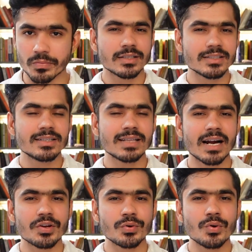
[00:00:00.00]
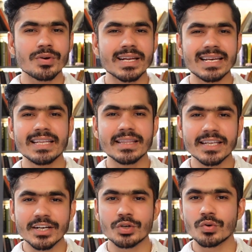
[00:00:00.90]
Other than that, you don't really
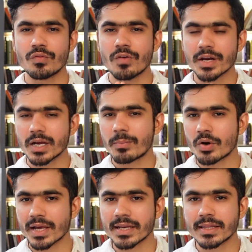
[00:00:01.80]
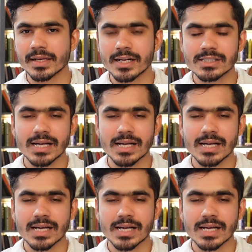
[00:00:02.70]
need to worry about anything else.